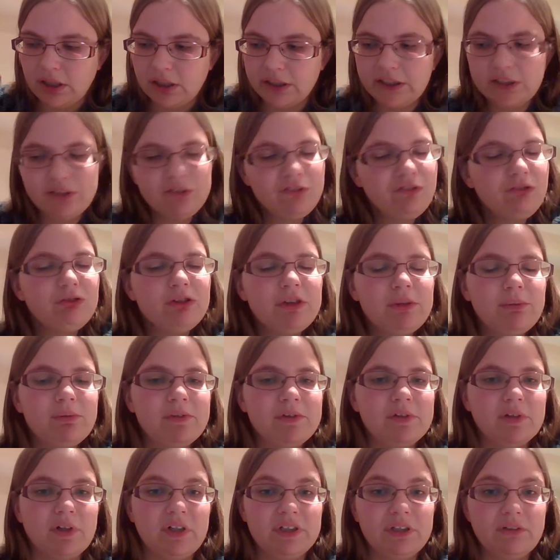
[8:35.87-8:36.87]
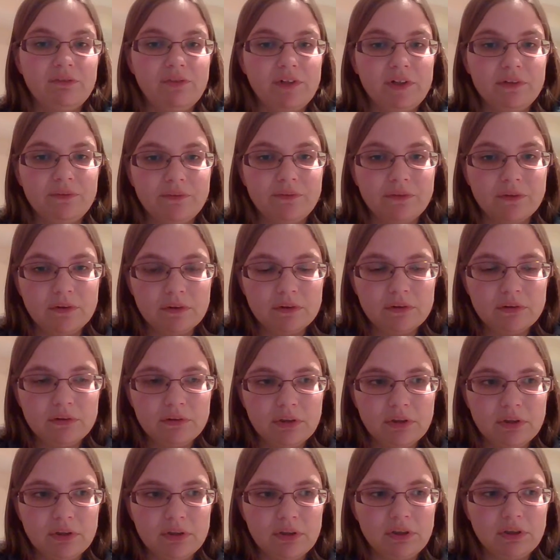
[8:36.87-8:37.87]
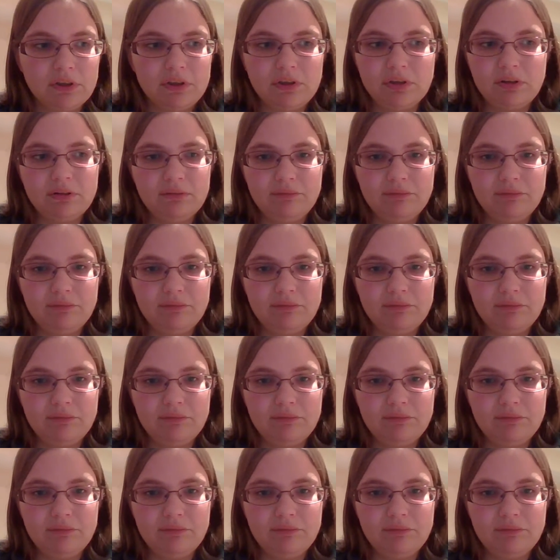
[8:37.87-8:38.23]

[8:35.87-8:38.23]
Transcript: History was uneventful. The